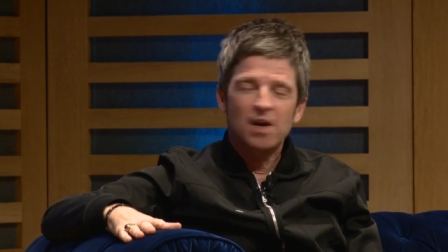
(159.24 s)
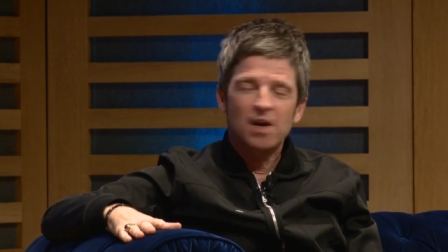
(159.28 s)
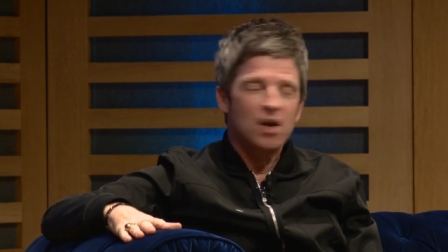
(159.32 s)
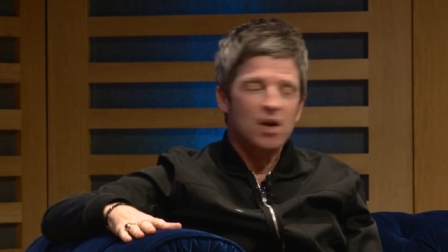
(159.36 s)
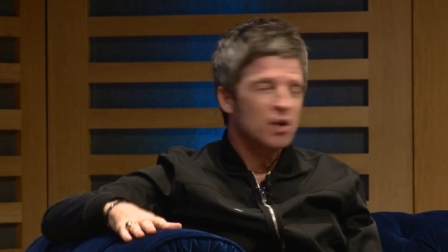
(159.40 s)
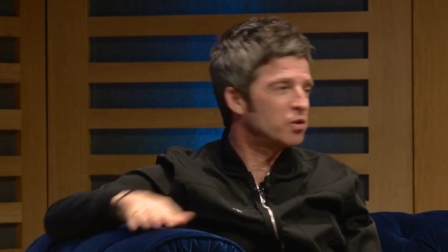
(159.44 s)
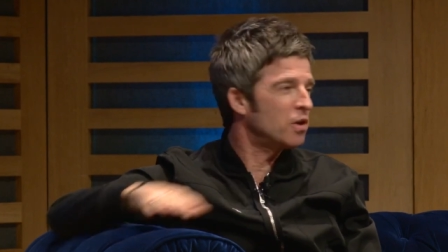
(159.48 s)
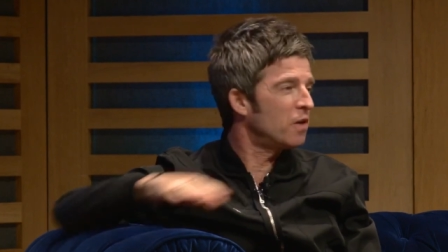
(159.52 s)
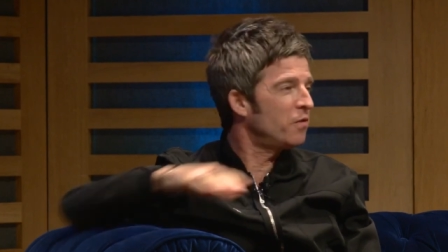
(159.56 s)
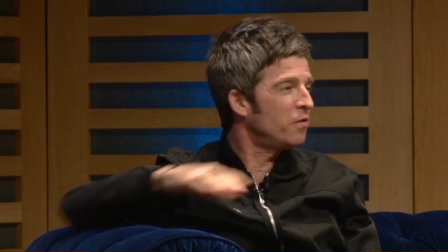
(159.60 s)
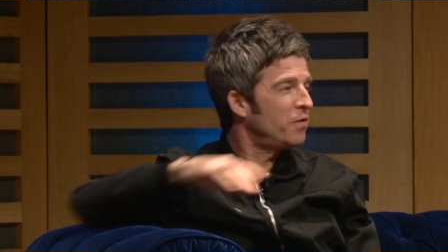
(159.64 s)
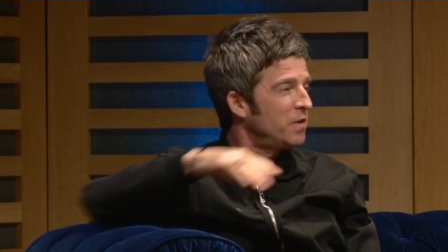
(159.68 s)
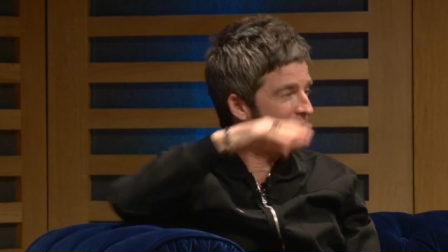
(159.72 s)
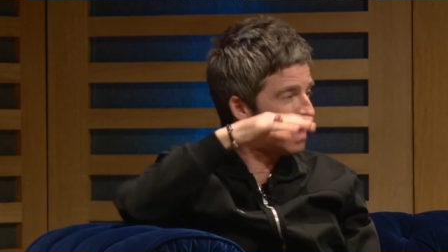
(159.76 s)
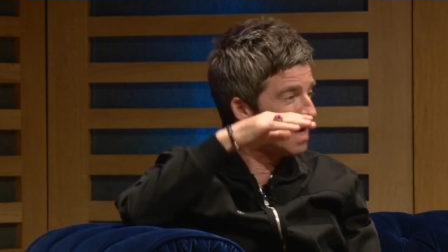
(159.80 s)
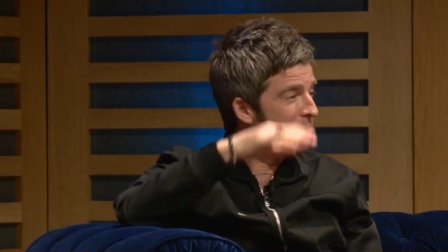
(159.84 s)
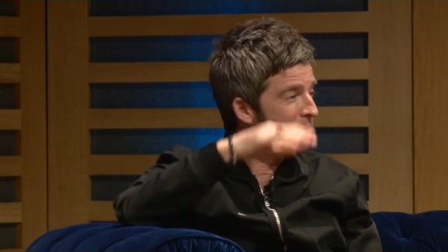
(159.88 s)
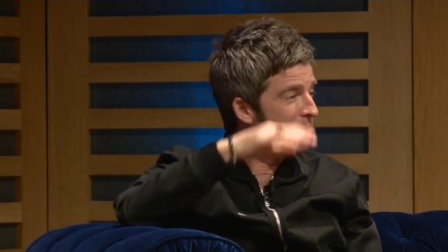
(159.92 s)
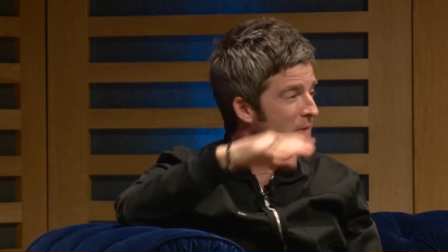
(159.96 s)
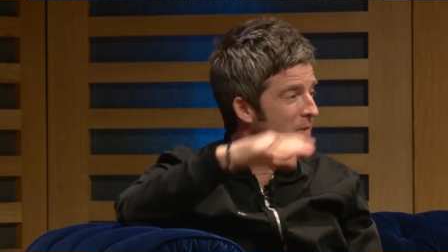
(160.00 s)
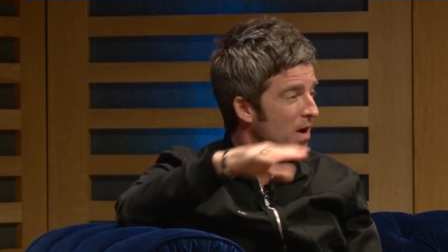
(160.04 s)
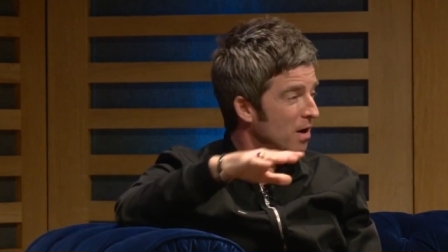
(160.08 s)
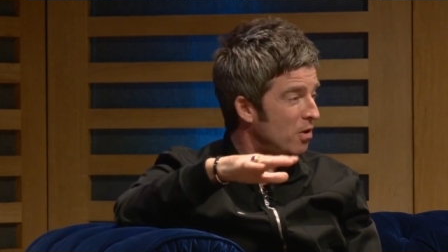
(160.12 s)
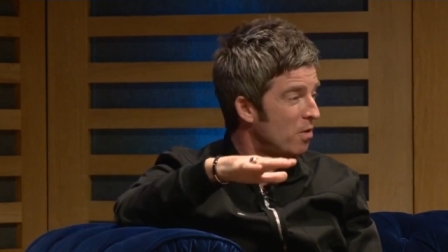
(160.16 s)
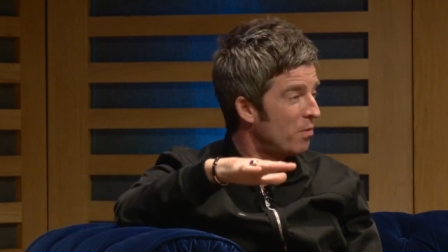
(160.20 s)
So if you see
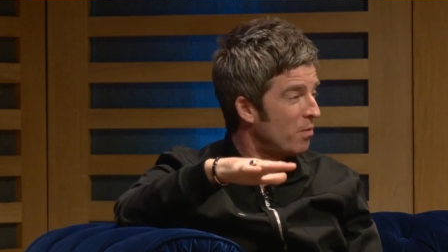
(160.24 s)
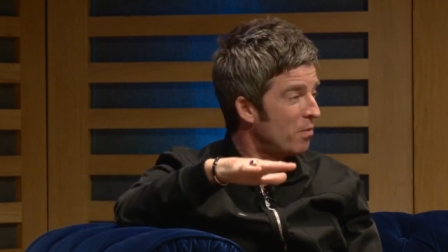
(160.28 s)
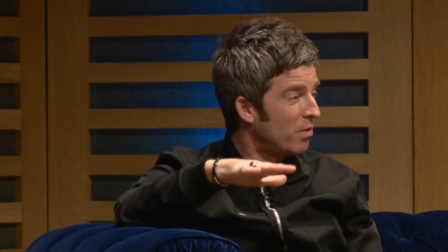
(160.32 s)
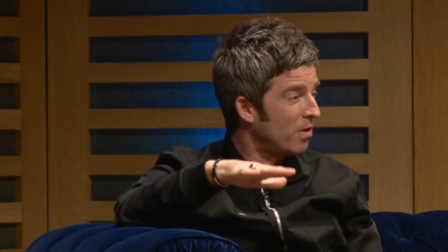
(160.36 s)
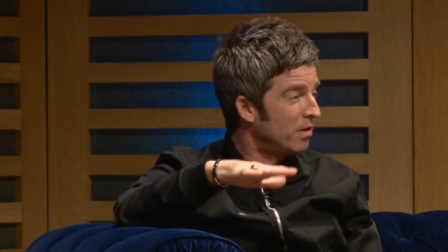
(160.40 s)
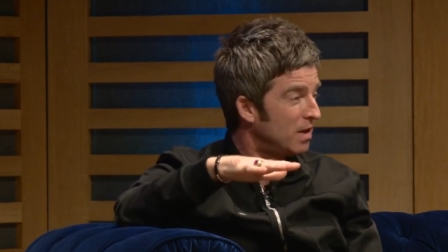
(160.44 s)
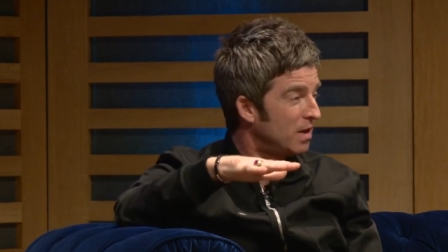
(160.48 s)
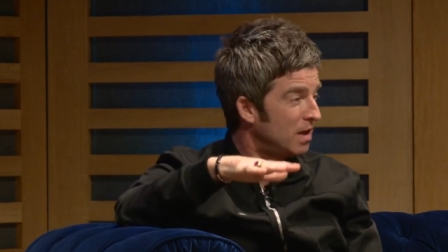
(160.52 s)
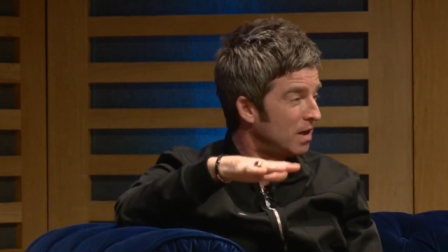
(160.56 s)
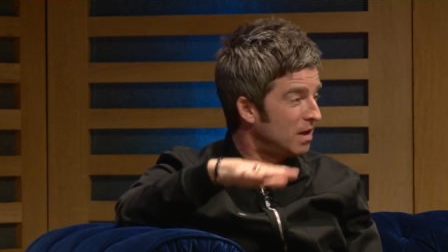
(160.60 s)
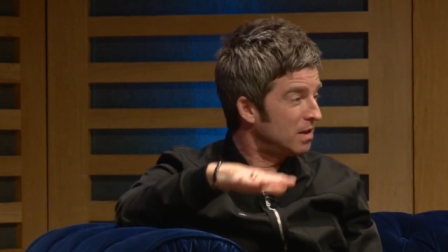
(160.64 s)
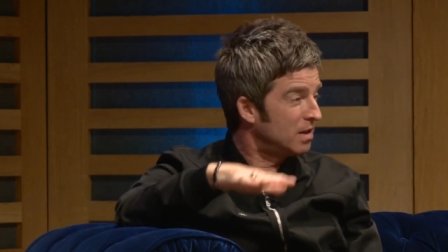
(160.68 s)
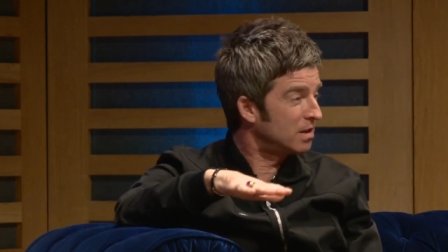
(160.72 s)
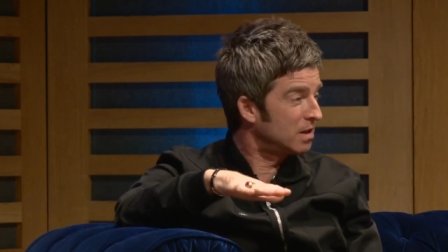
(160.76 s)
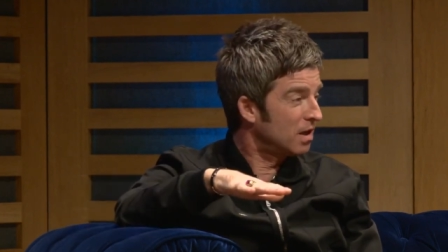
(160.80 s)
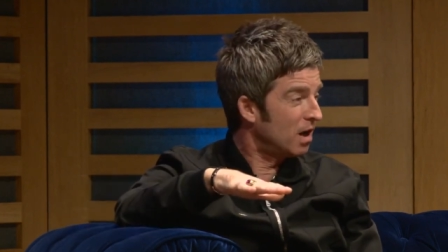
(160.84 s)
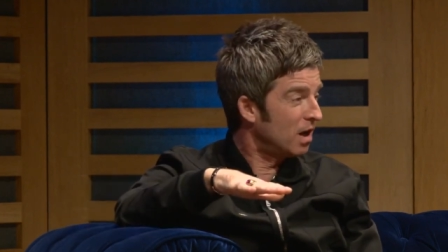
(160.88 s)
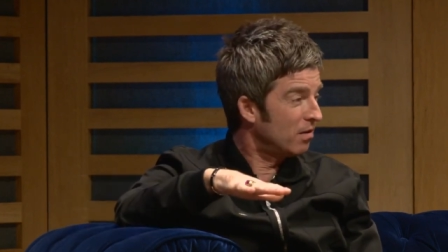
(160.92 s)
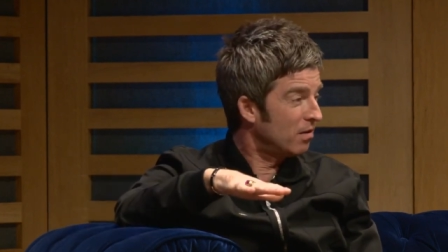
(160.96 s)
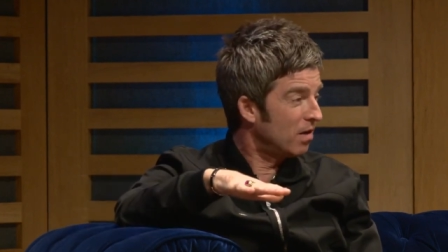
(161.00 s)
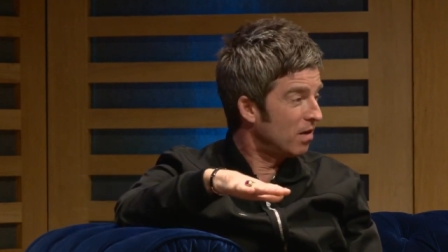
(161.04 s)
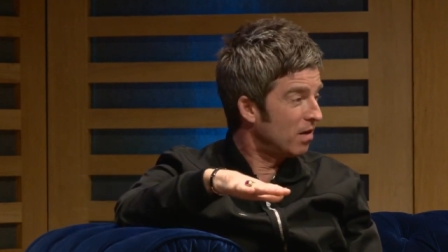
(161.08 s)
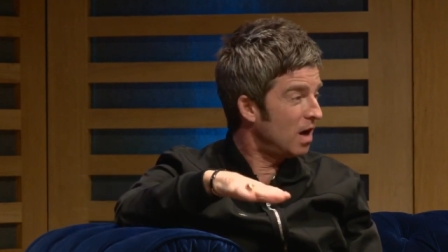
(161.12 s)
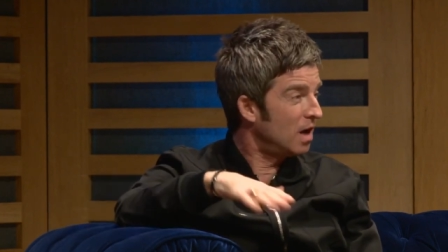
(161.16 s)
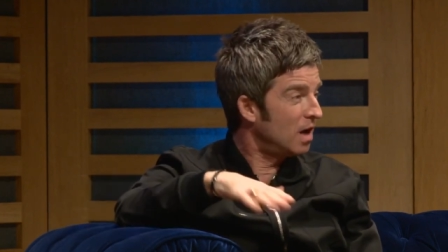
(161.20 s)
my number on the internet, right,